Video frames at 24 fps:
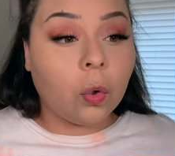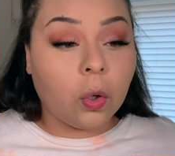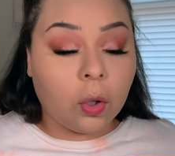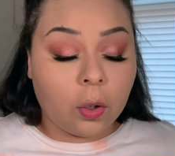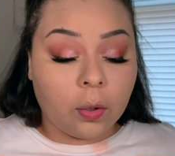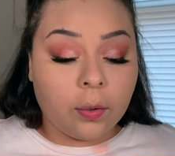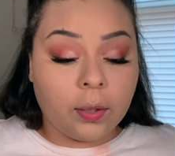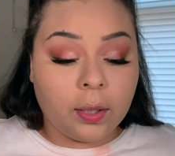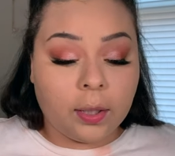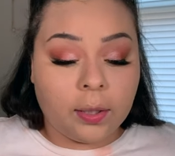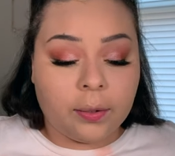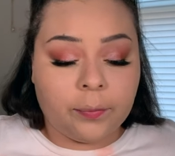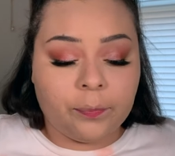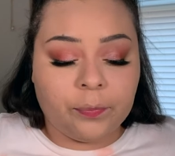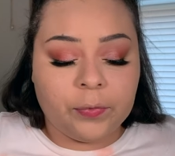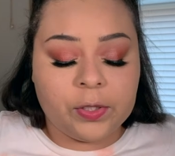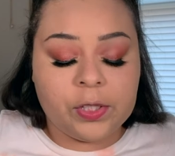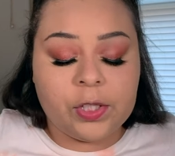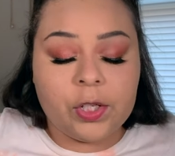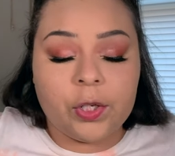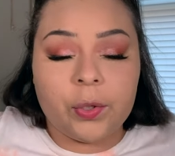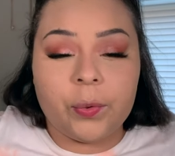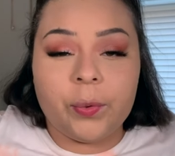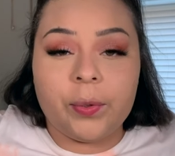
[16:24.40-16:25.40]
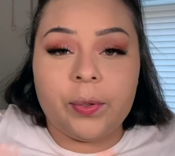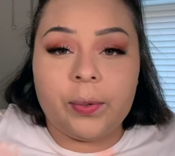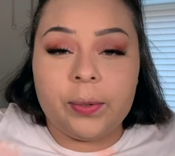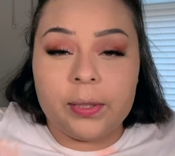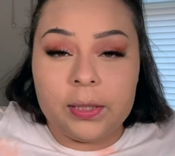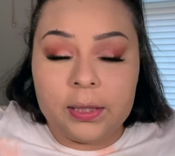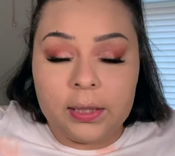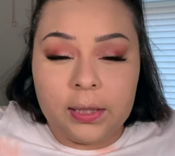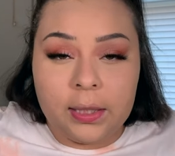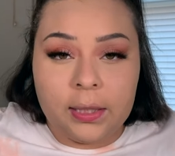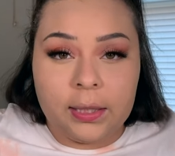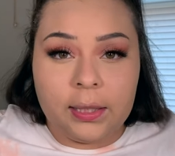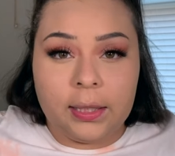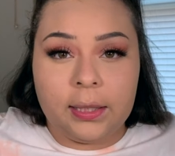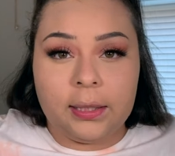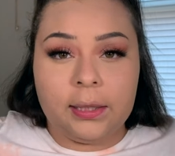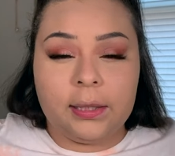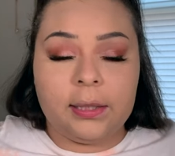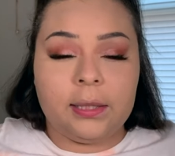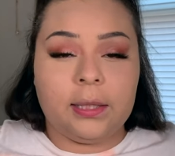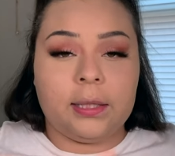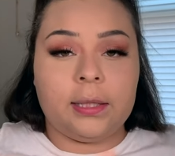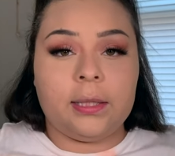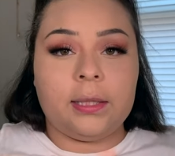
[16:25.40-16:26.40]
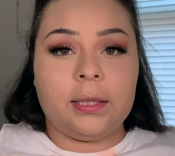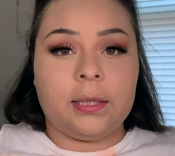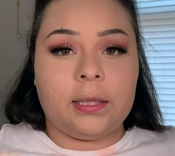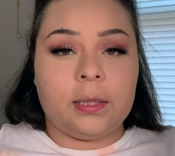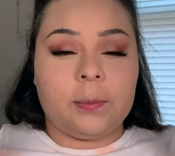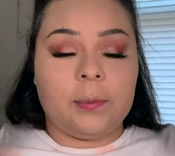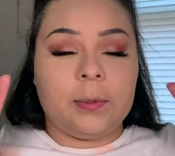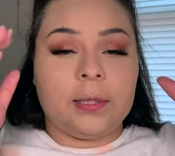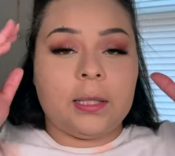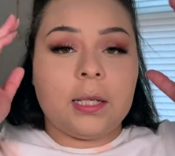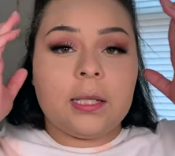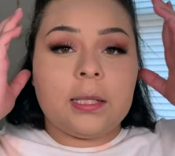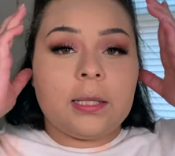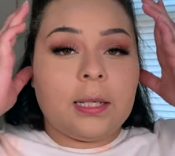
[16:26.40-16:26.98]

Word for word: Okay, so the reason I lightly dusted is because,